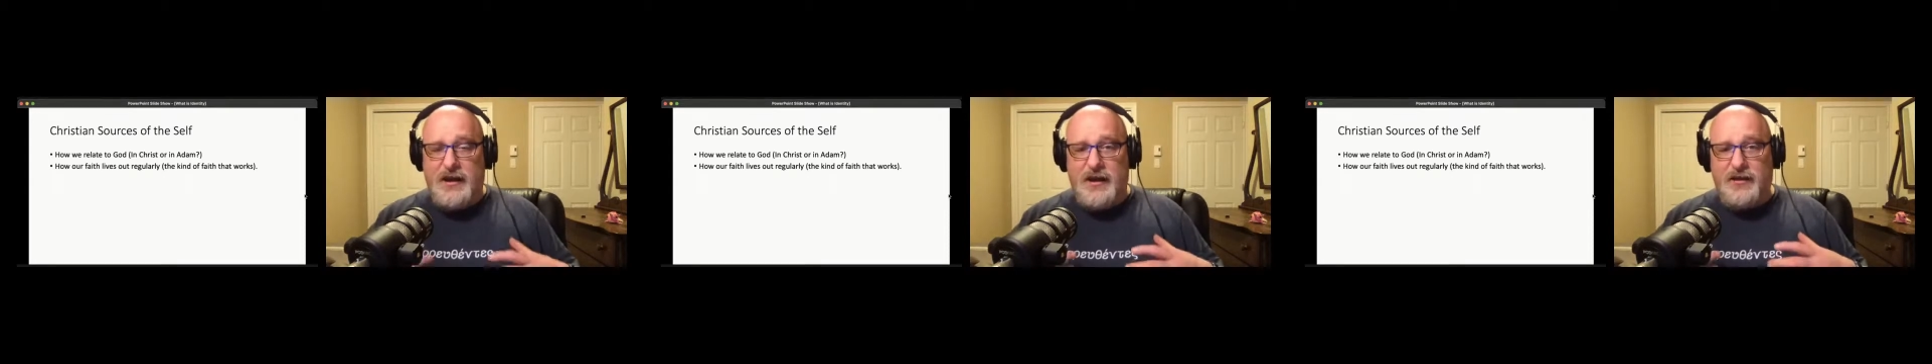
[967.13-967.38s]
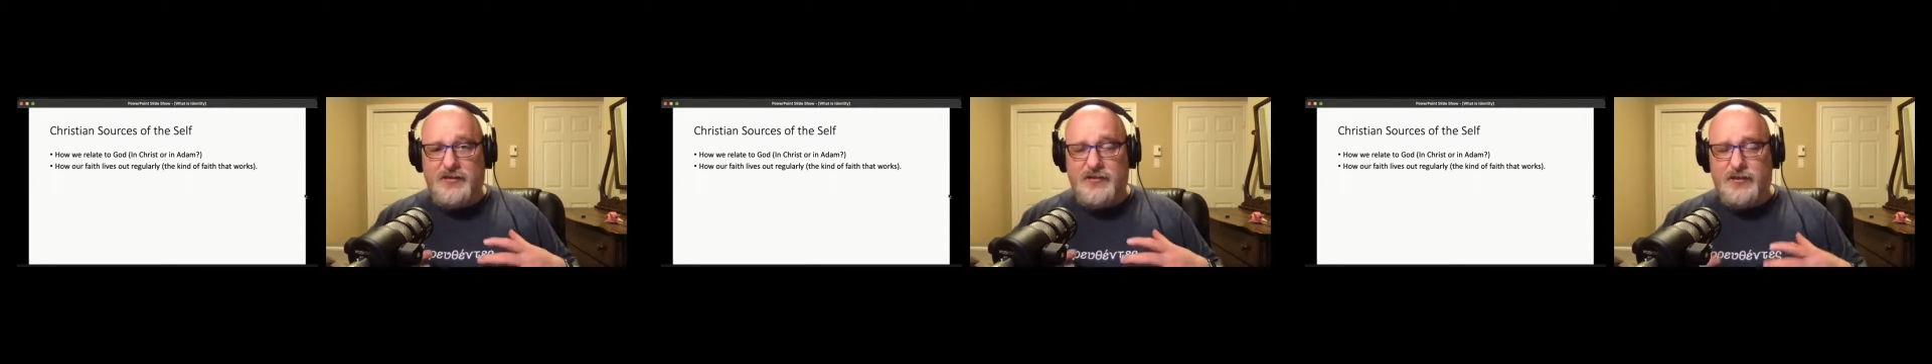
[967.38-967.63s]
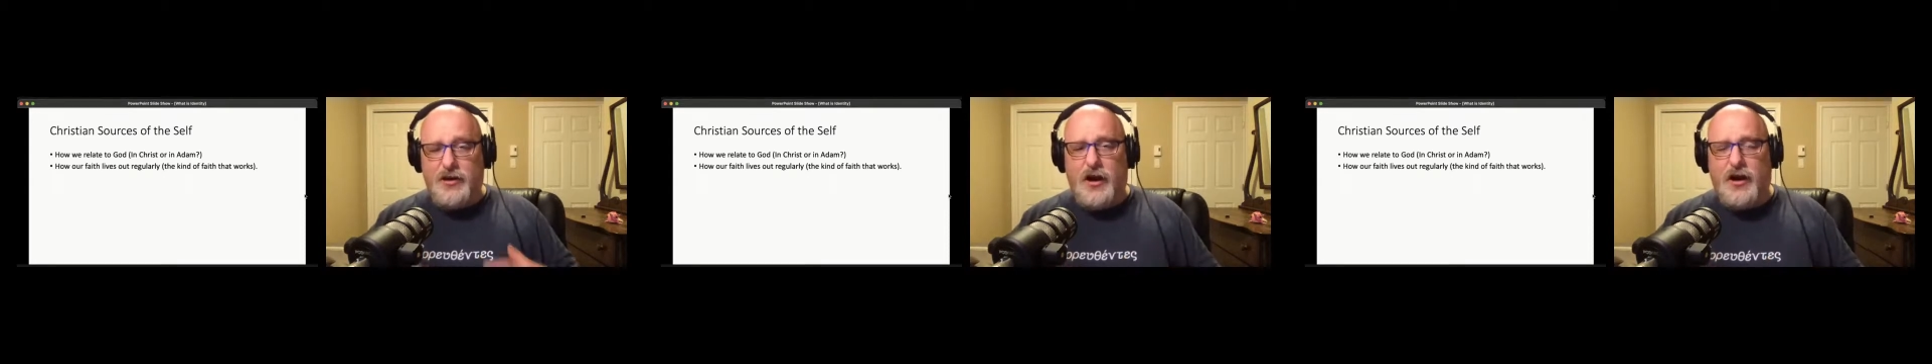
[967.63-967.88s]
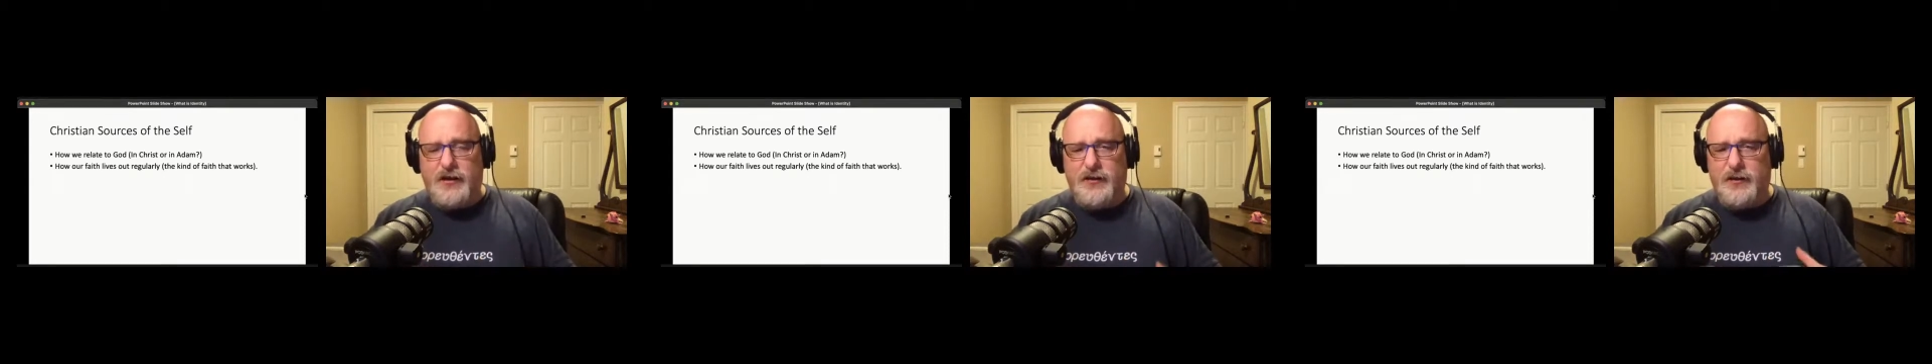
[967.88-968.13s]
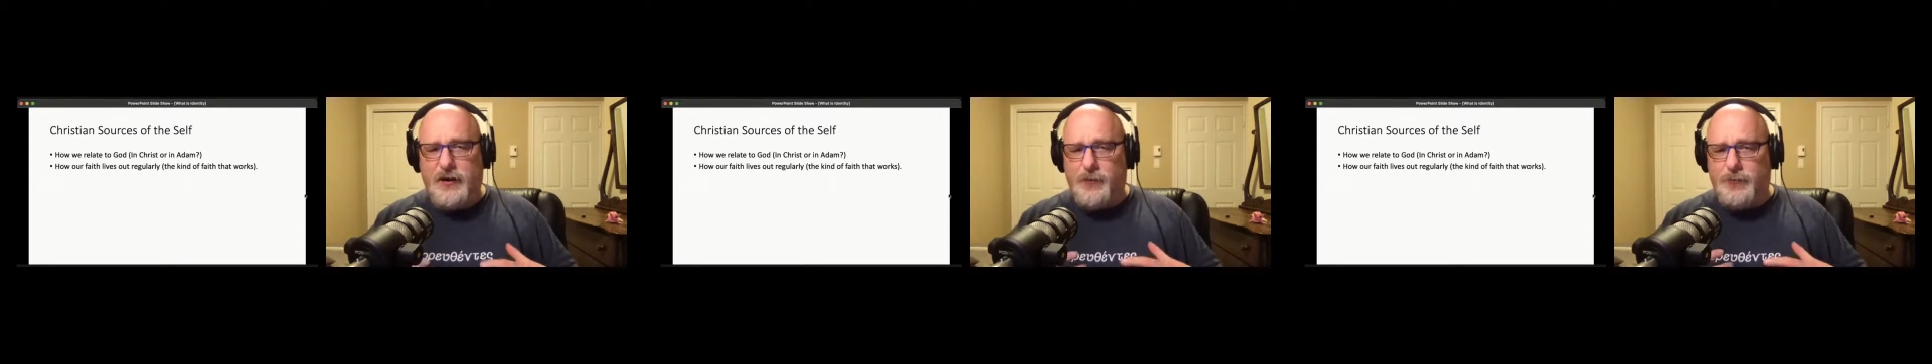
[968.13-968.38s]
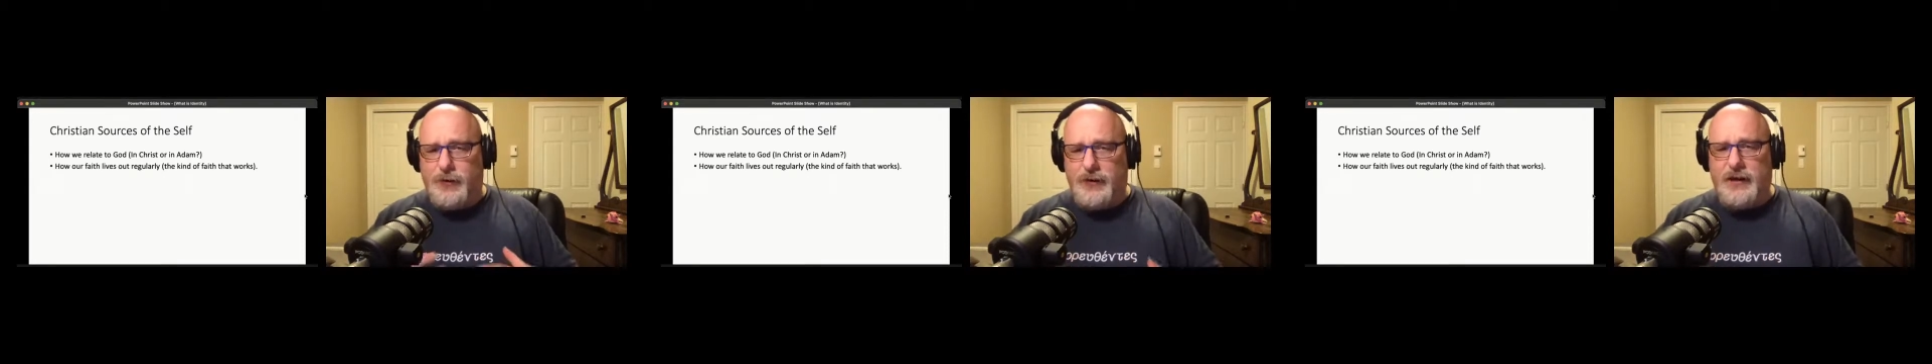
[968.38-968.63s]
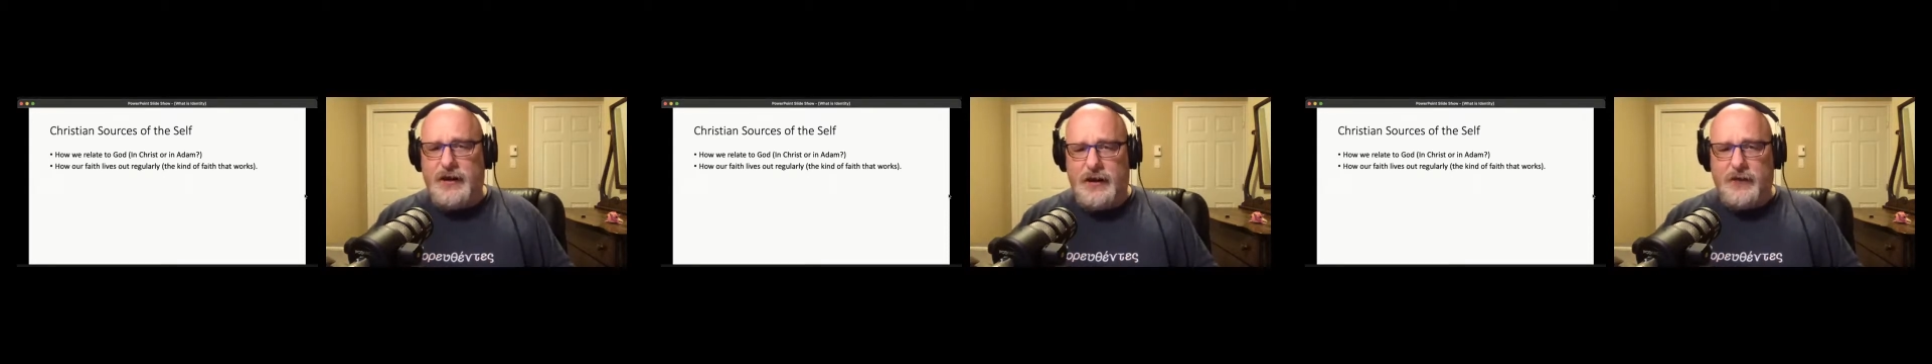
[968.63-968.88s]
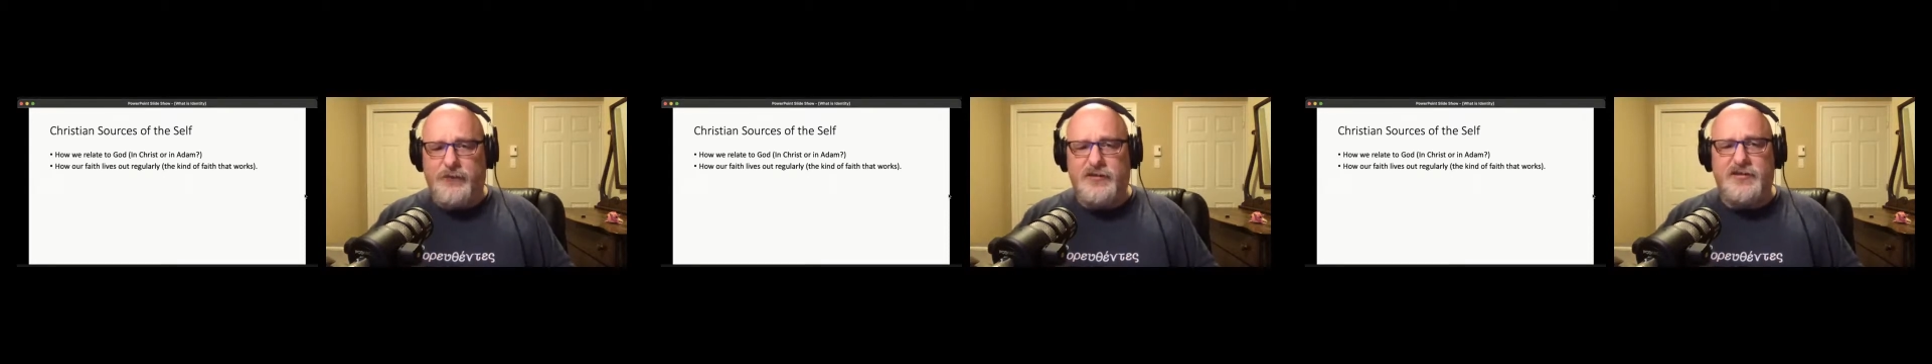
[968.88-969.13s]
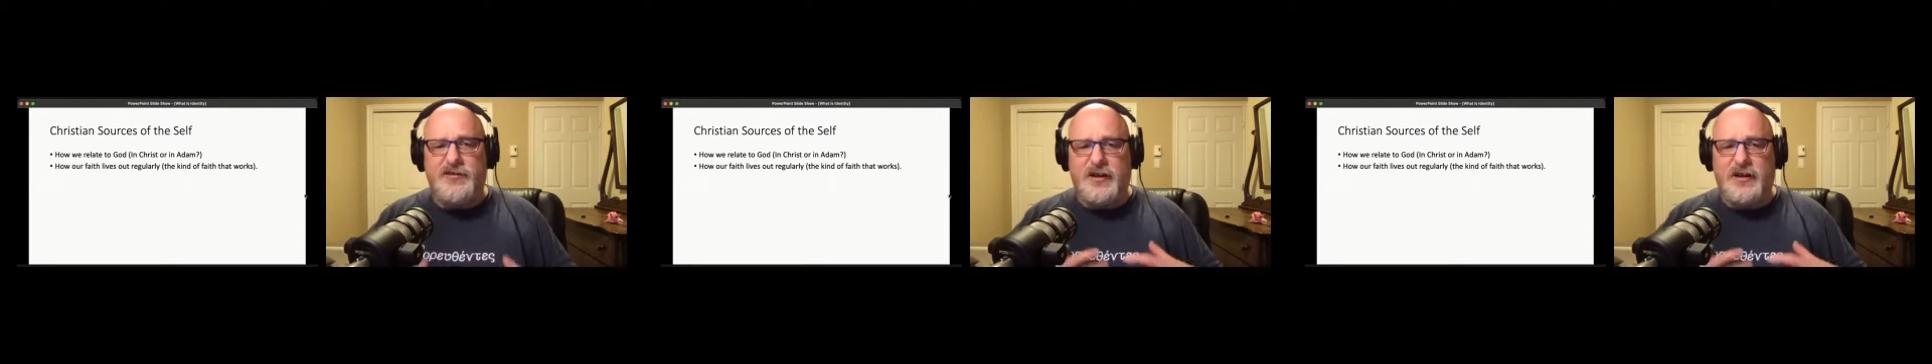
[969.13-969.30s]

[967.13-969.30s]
is not their beliefs.